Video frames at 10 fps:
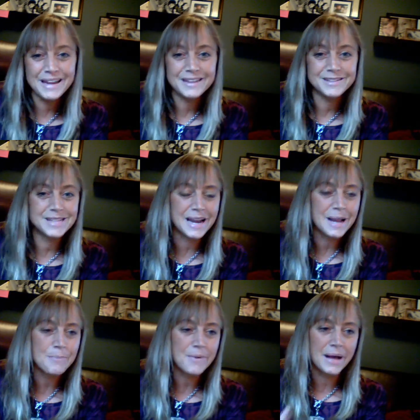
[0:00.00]
Set up
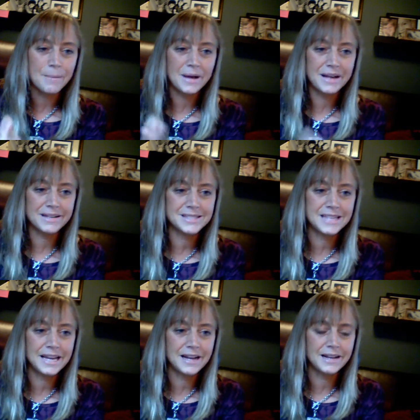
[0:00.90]

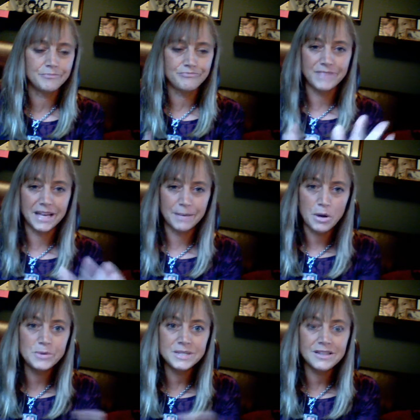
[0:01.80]
a
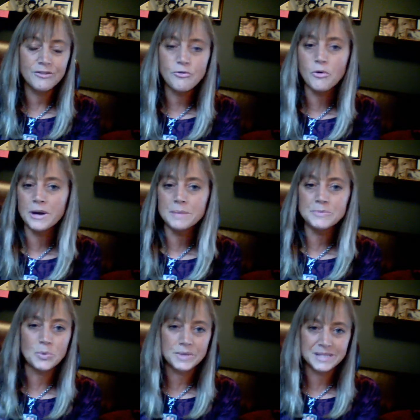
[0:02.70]
post in the forums
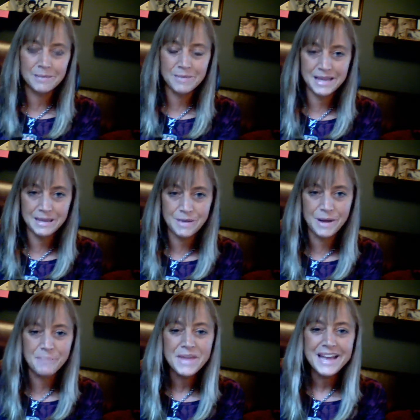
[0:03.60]
or send me an email.
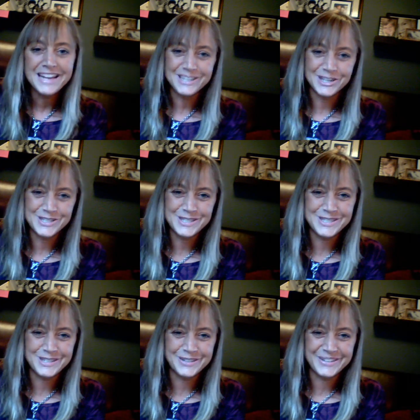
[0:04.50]
Talk to you soon.